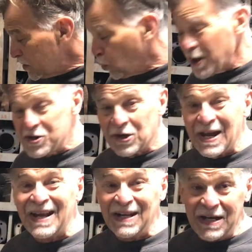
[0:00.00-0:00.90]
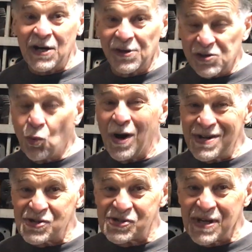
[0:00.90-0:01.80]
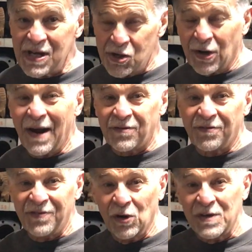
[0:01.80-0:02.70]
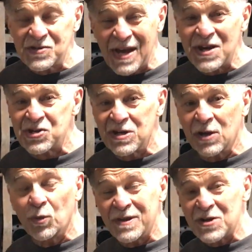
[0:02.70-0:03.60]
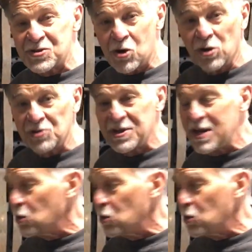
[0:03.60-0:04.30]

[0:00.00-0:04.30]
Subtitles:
What you're getting here is what you see. You're going to have to fill this engine in with the internals that